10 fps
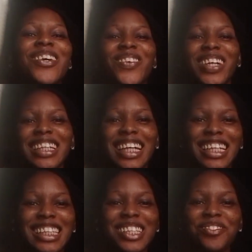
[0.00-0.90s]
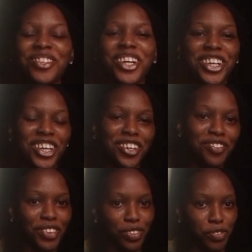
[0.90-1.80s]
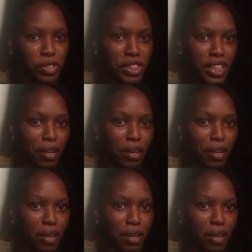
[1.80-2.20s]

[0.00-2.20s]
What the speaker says: Well guys, if you are here for the first